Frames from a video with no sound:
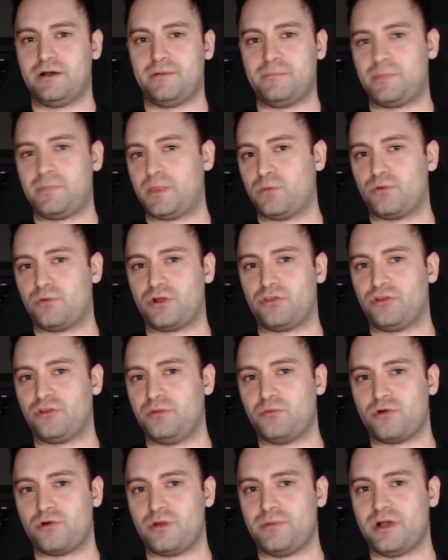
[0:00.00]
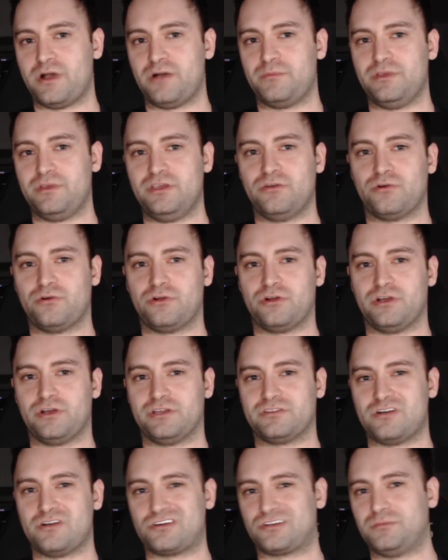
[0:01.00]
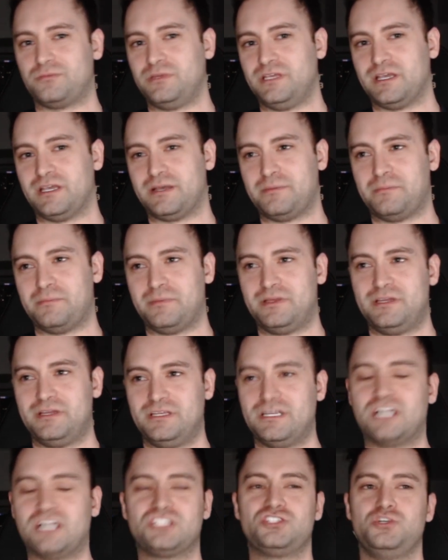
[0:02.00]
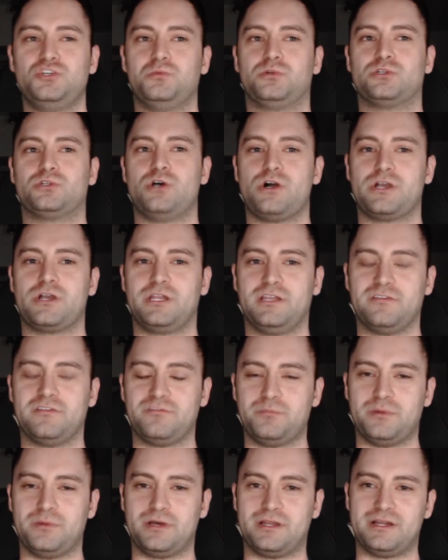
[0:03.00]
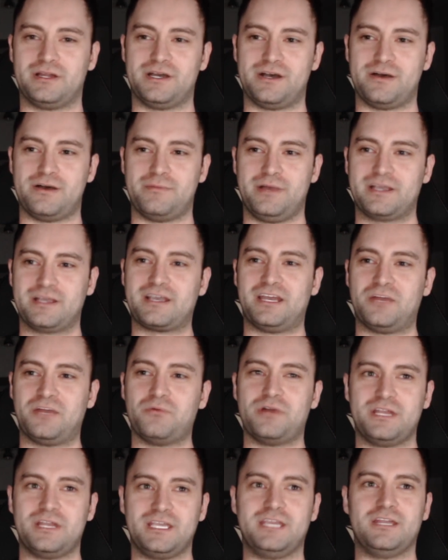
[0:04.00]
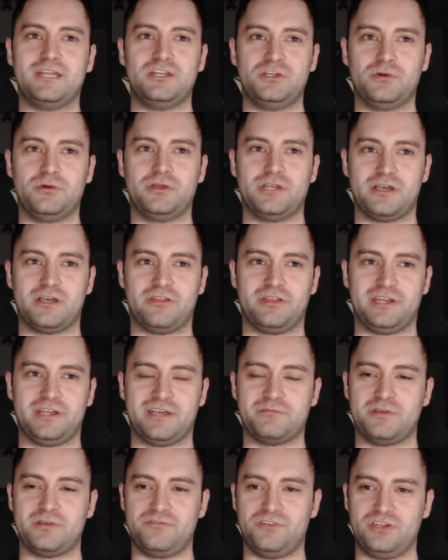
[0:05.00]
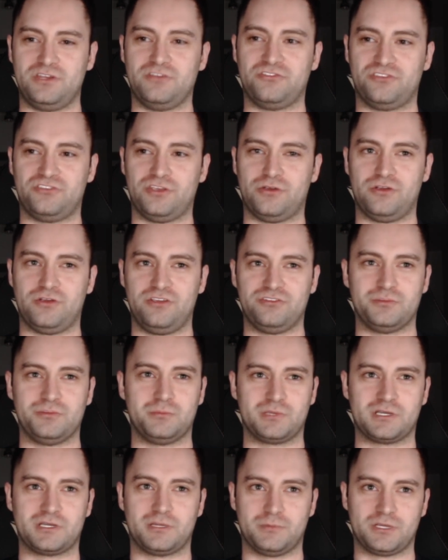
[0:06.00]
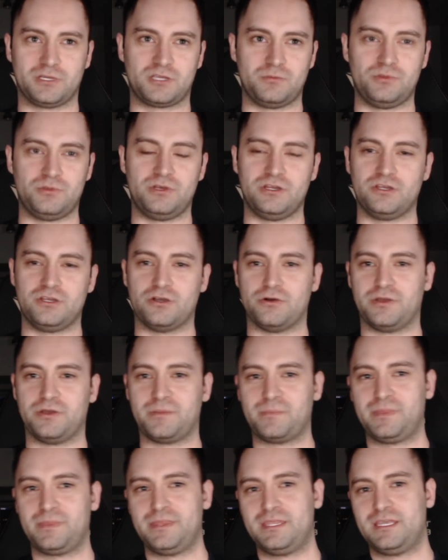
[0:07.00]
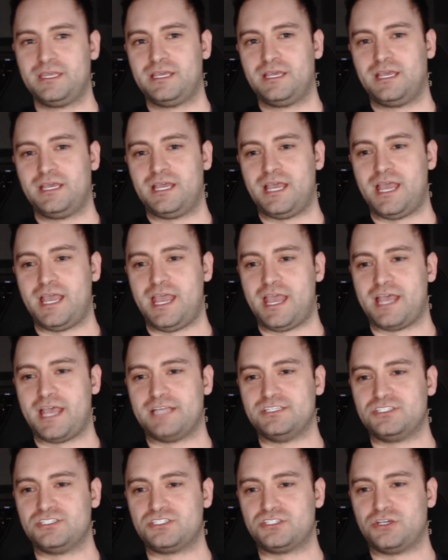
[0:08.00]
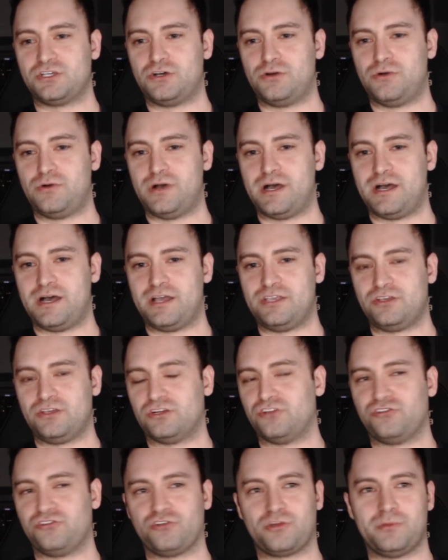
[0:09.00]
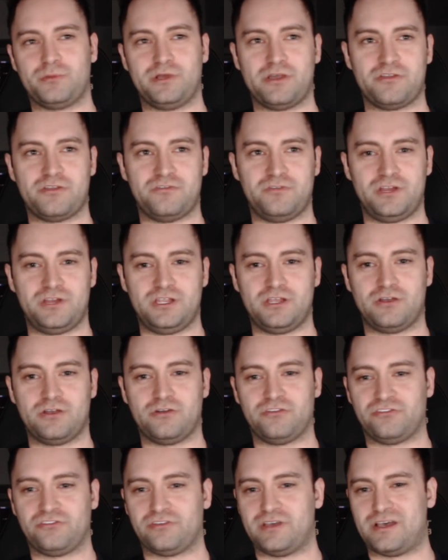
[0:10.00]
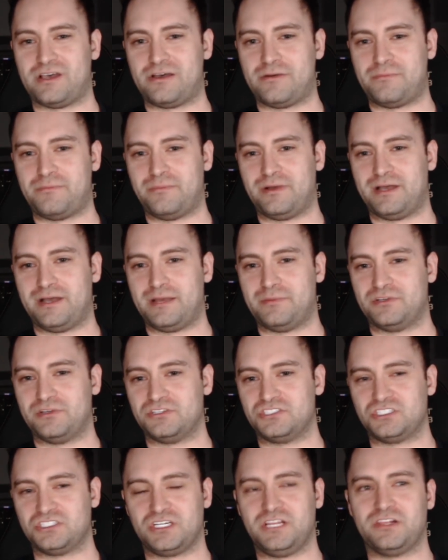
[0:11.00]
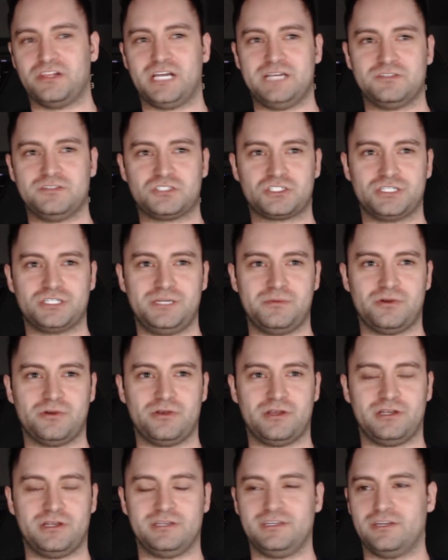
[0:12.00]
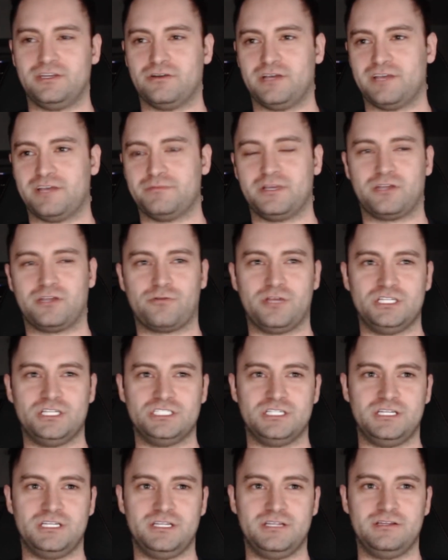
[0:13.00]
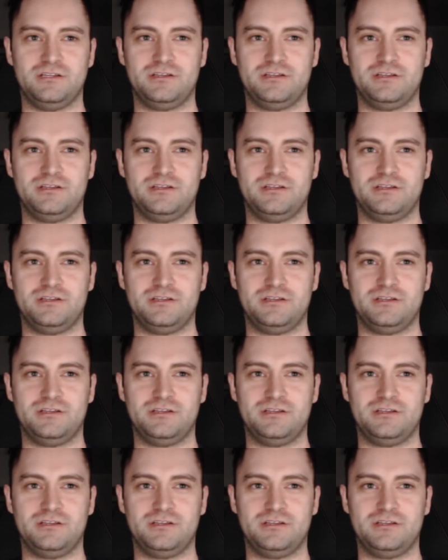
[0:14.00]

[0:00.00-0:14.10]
want to learn more about me or talk to me. I'm not super talkative, but I kind of want to get into it now that I have my video series and kind of my community going. And so you can also look at my other videos. I'm a study live streamer, and I have my grade GENIE